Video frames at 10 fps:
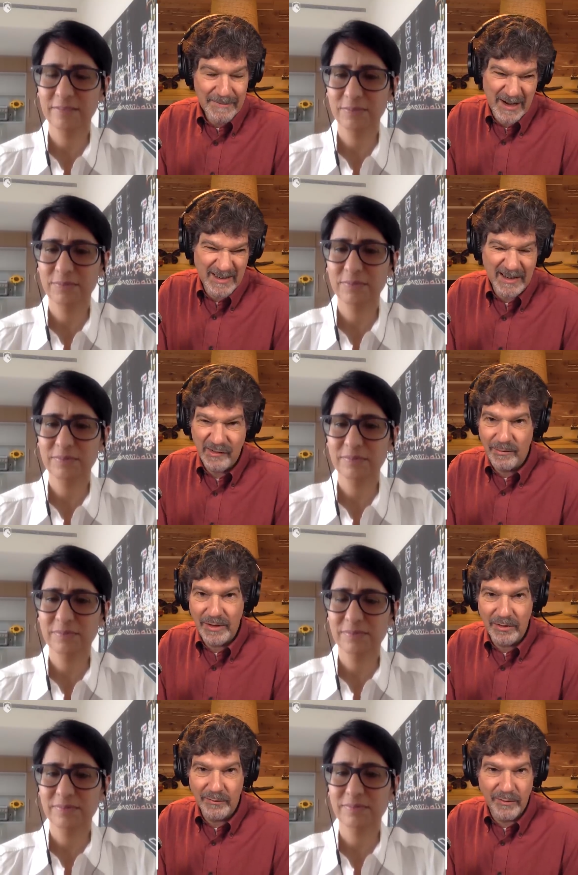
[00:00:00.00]
Speaker 1: that it tends to
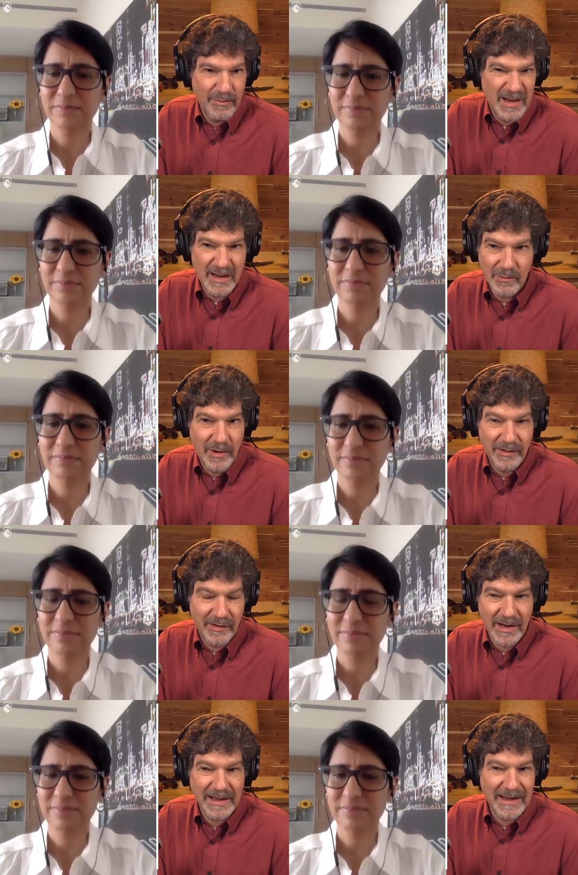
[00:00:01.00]
be good for me in
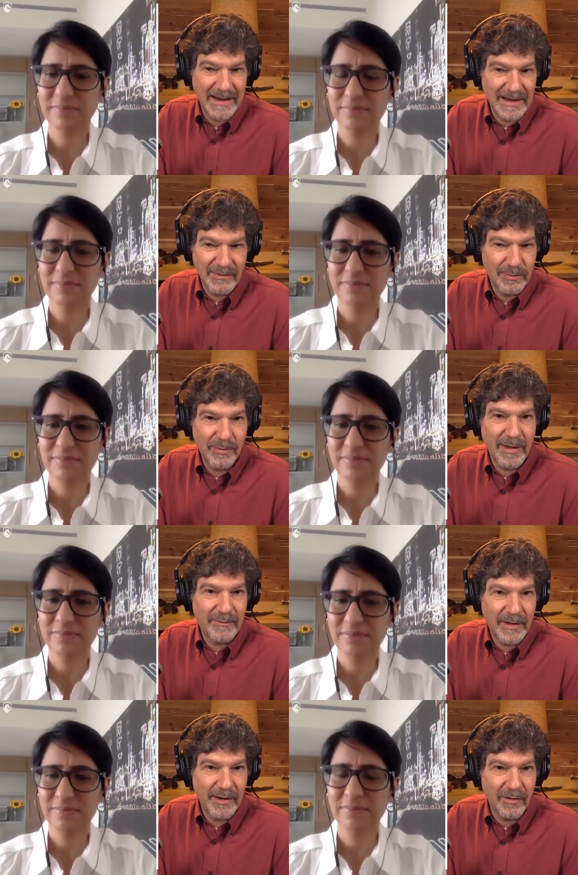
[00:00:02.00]
ways that I can't even put
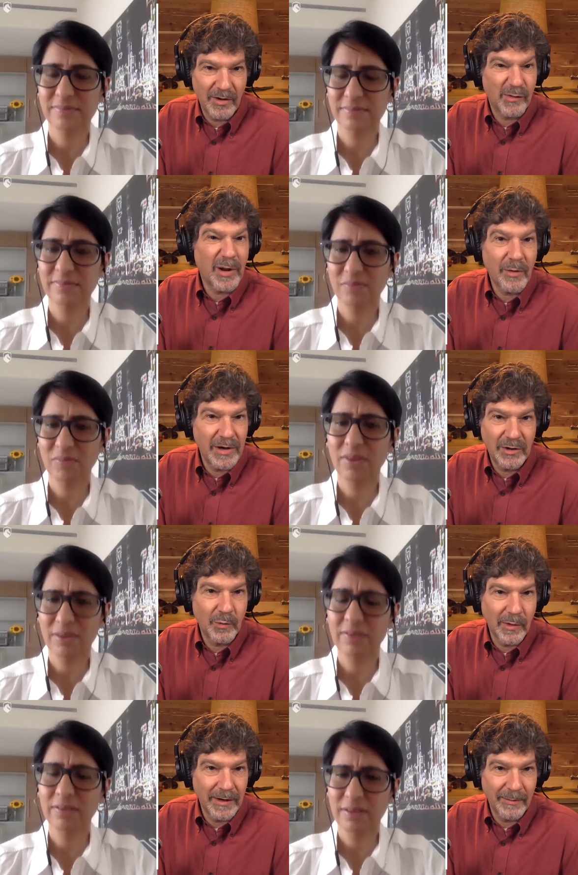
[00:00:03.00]
my finger on. So I don't need
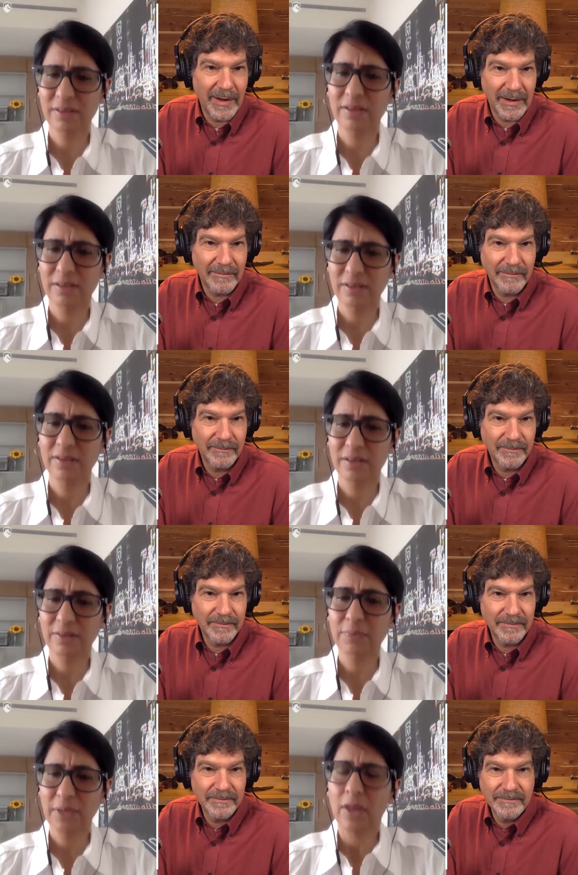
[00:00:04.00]
to worry about it.
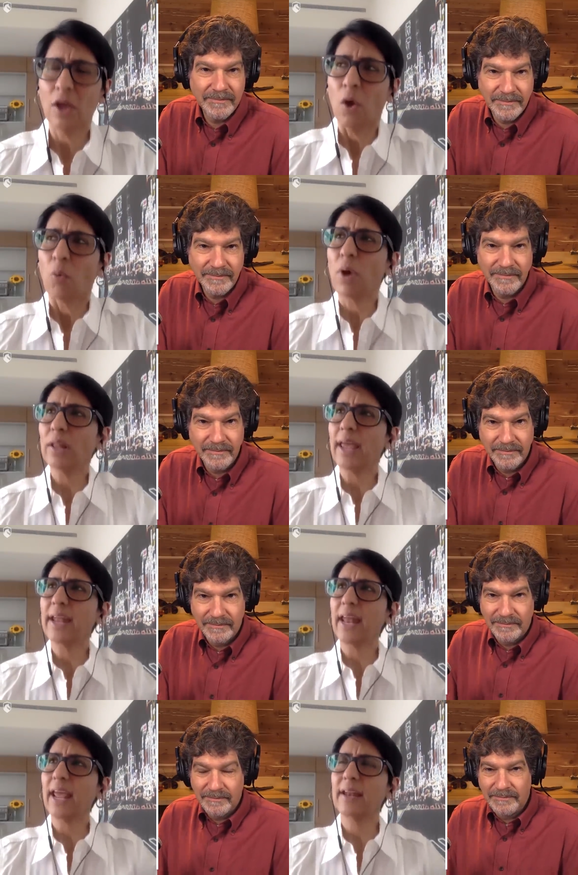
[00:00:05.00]
Speaker 2: Well,
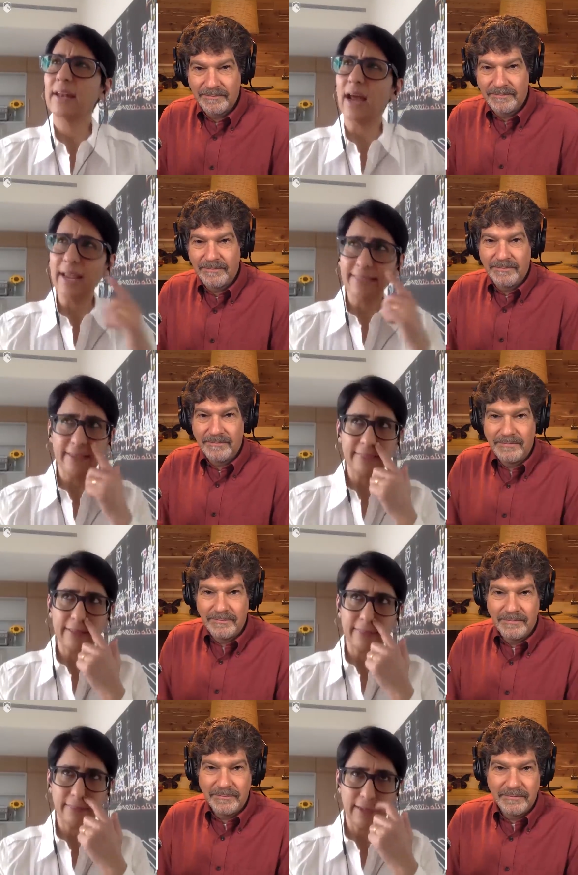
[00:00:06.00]
and and I think
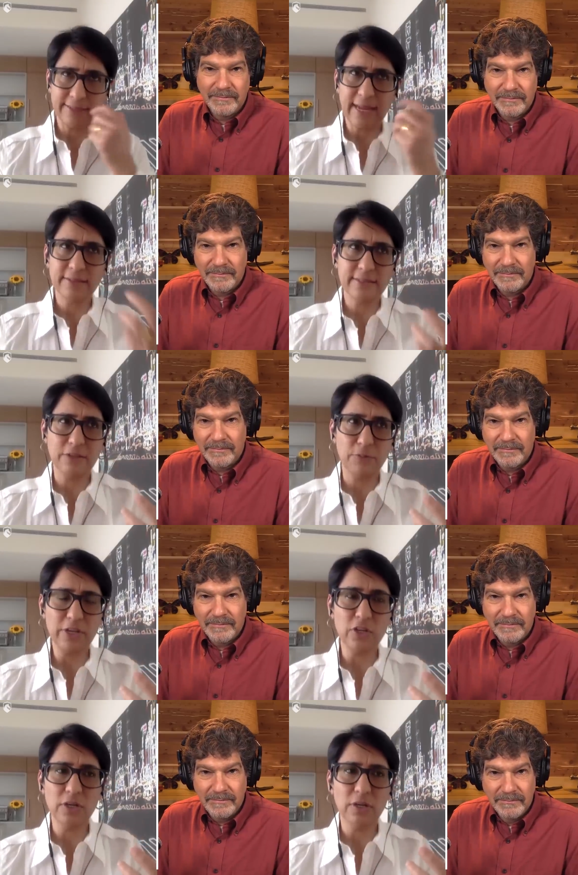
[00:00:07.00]
that it tends to
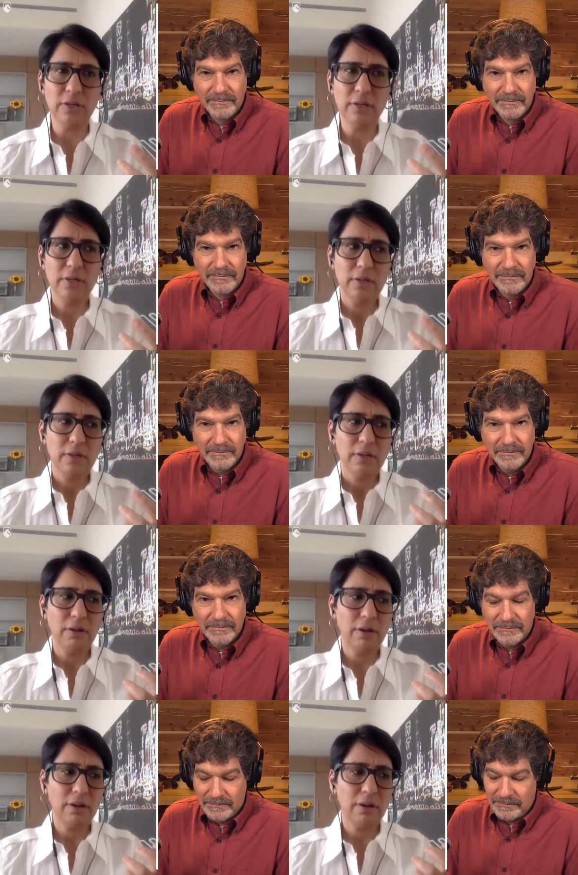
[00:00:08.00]
be good
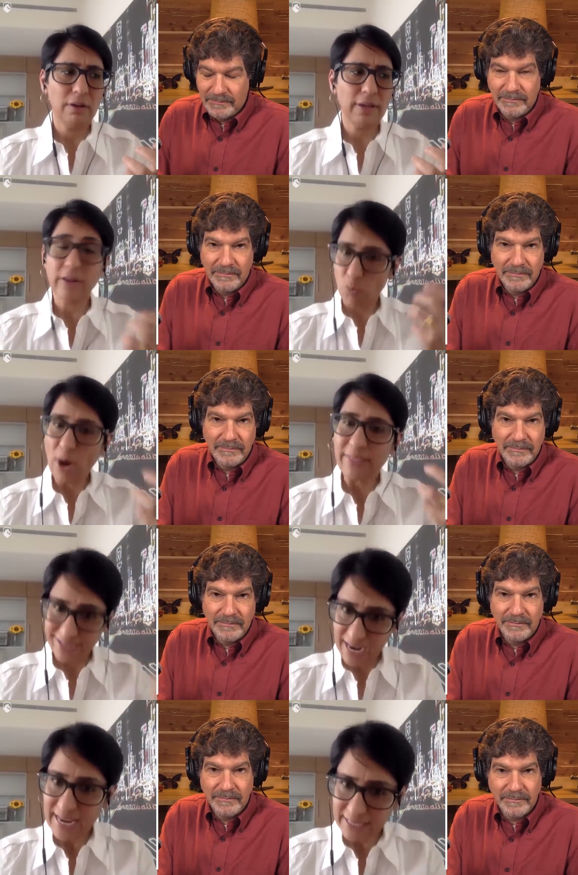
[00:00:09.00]
uh, in a way
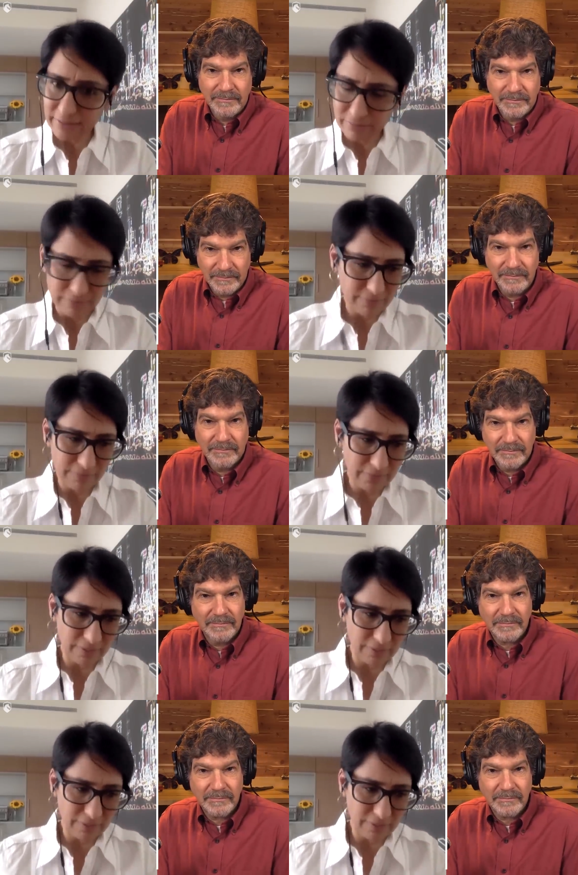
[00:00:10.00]
that I can, uh,